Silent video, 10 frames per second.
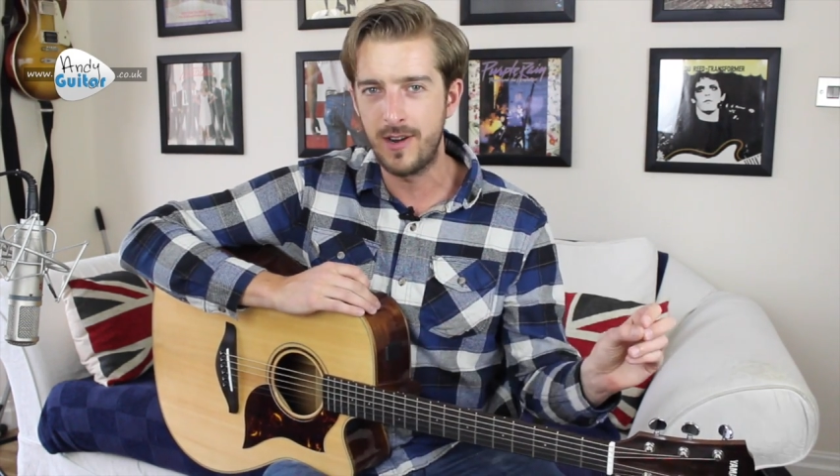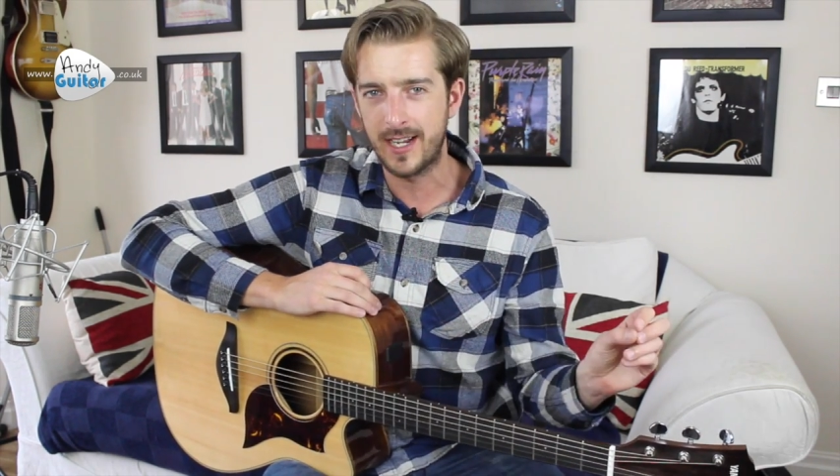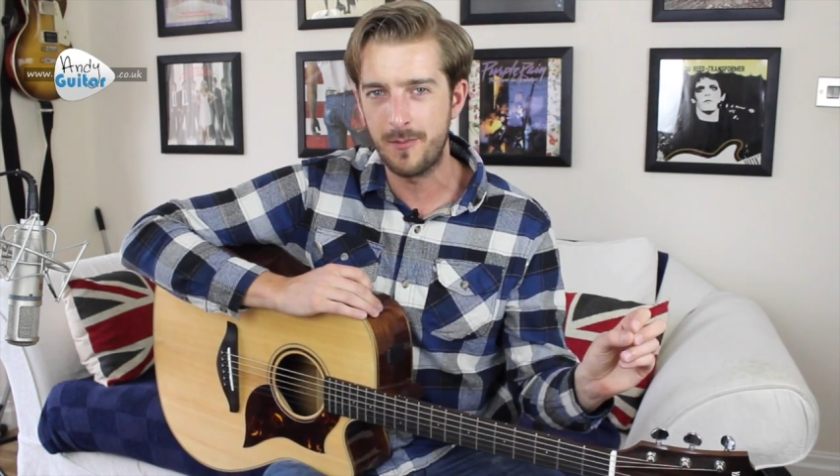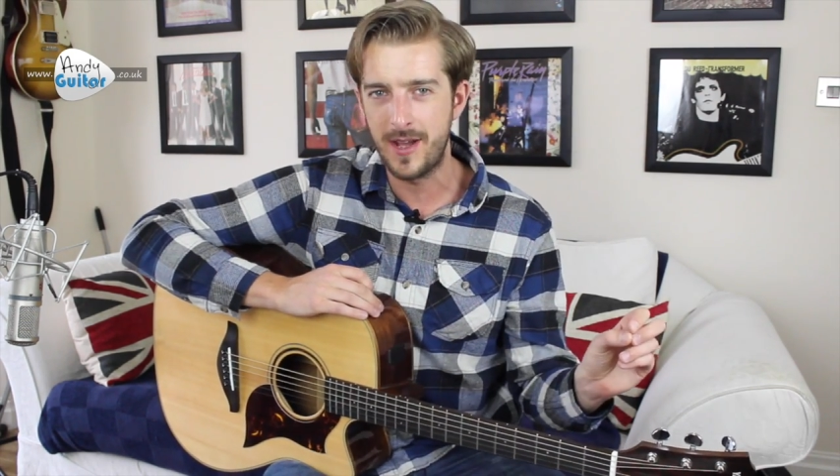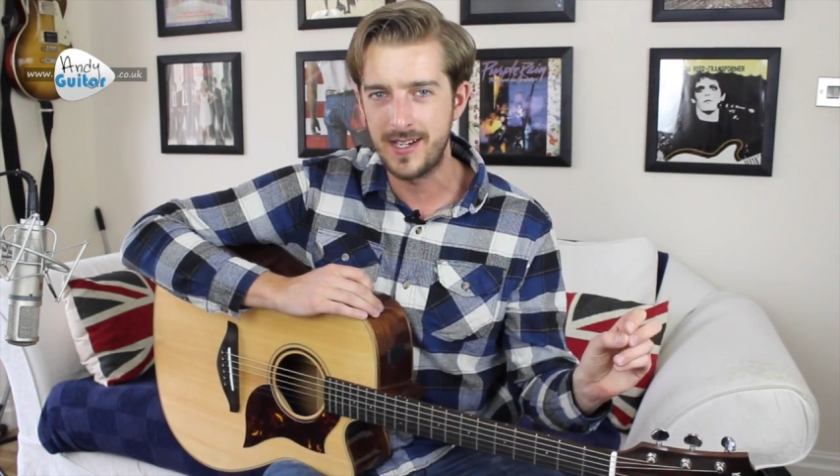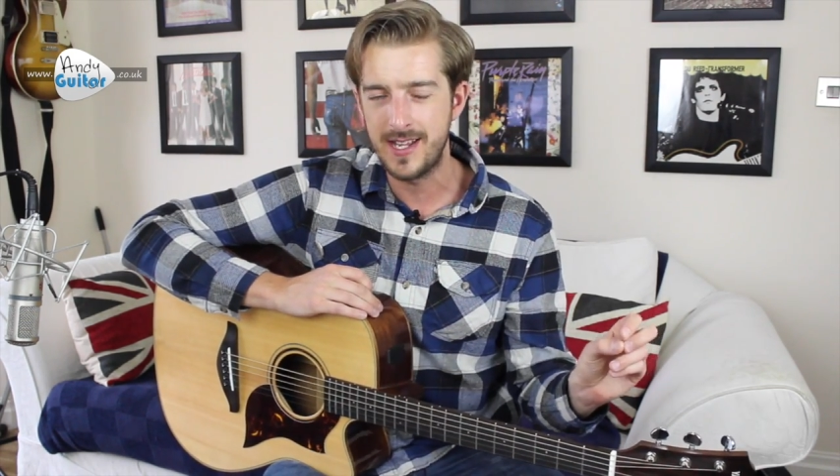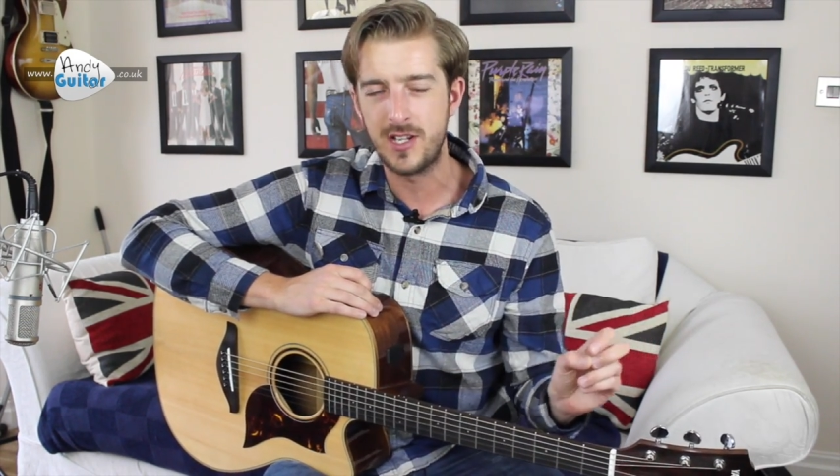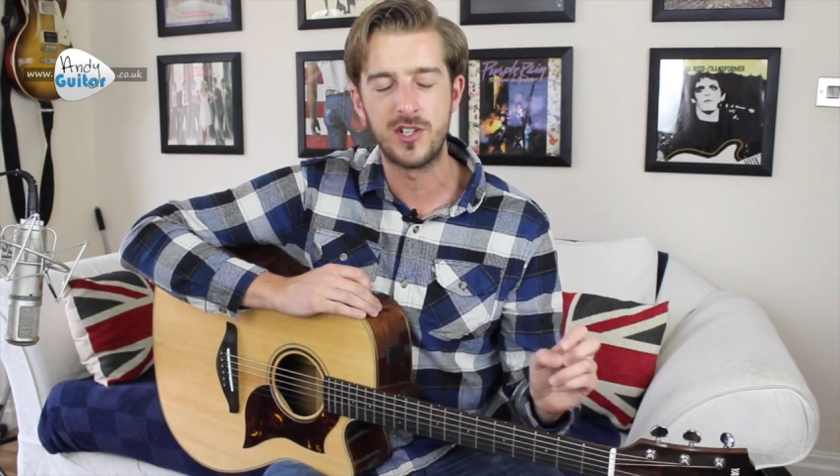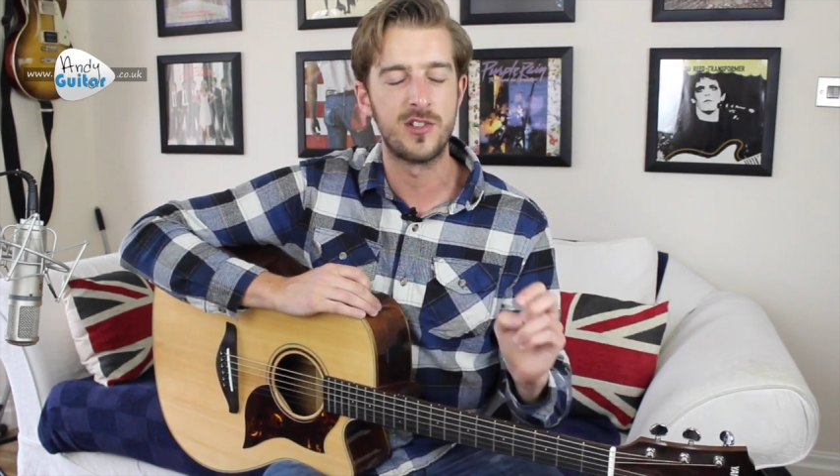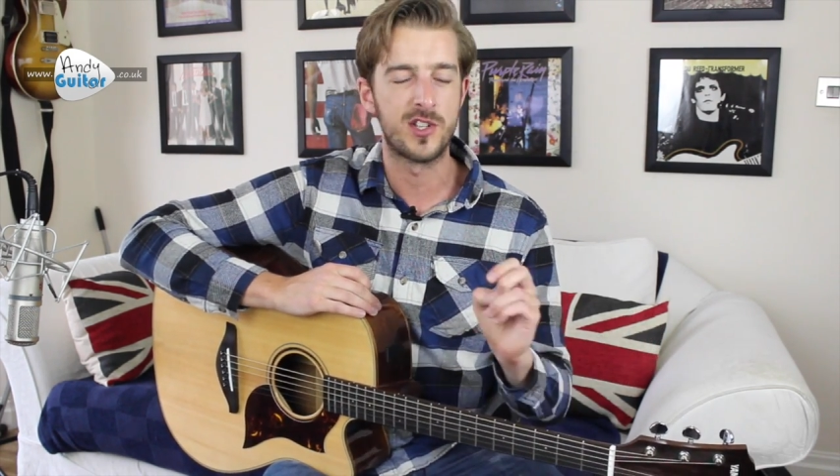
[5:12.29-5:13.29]

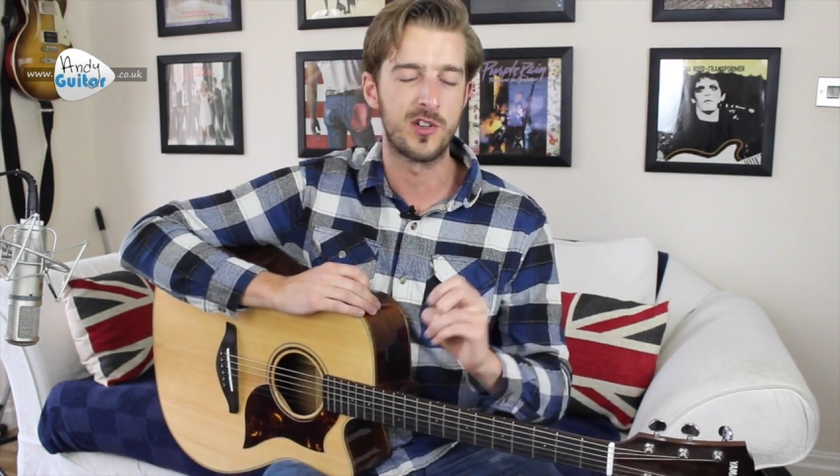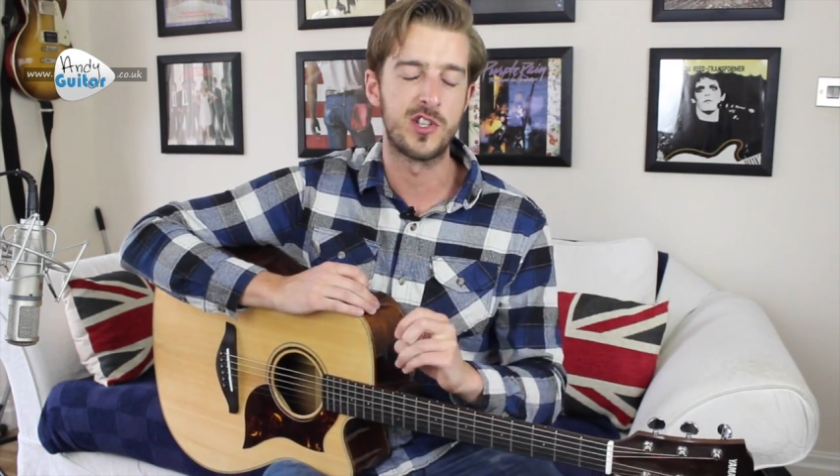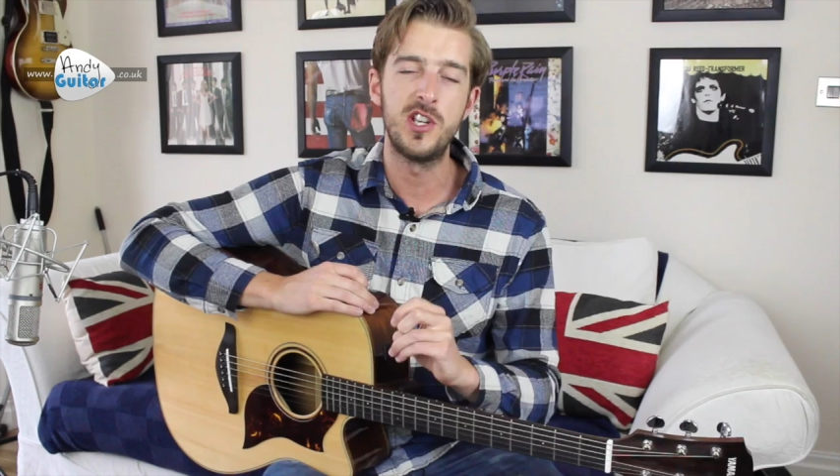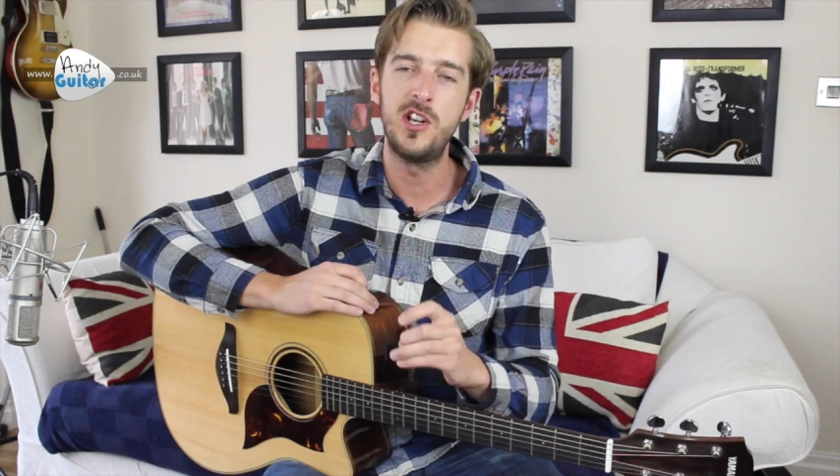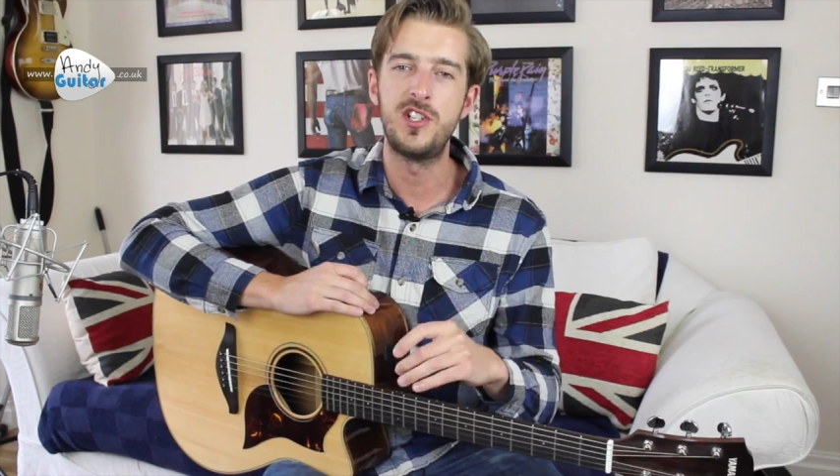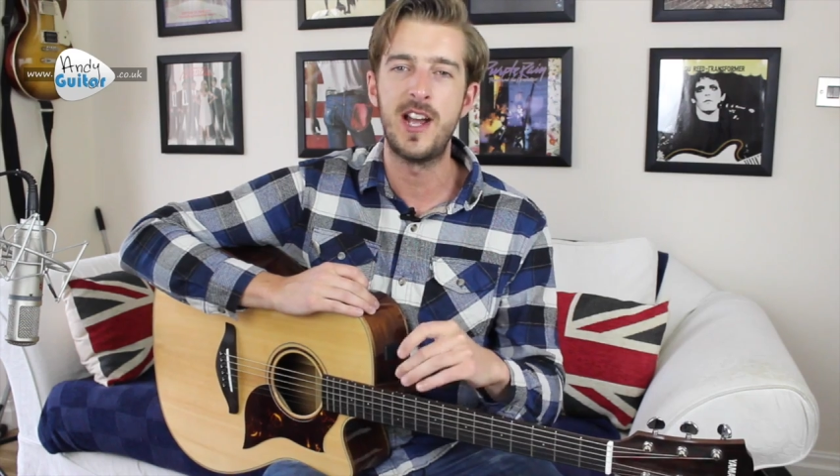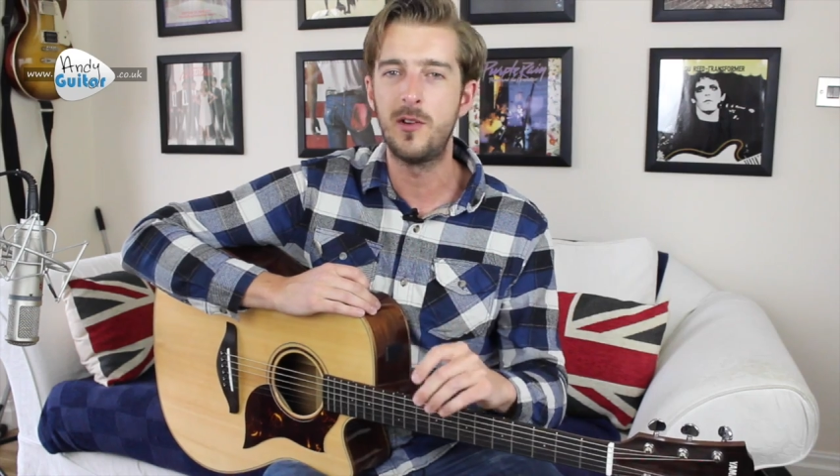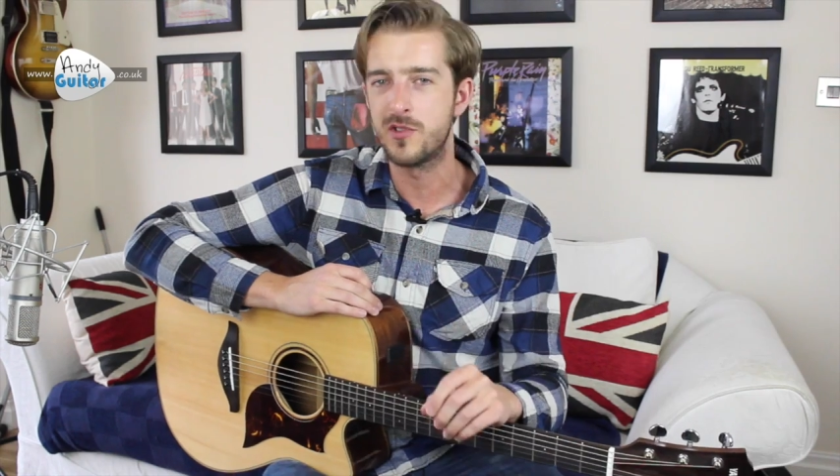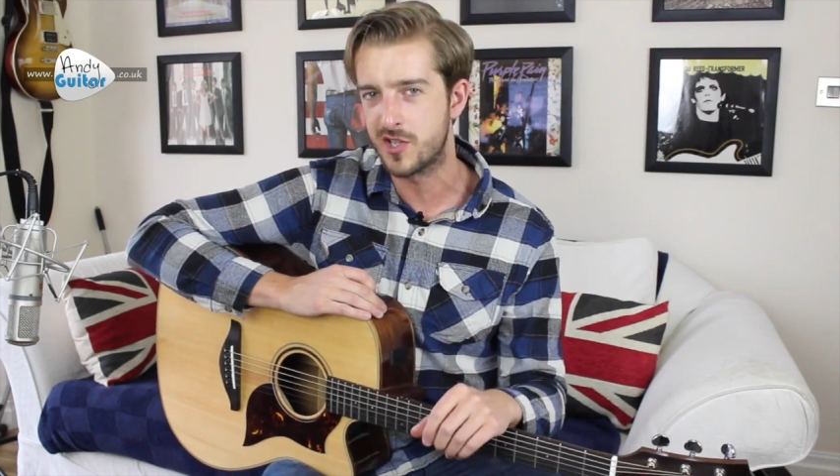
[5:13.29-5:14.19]
recommendations or search out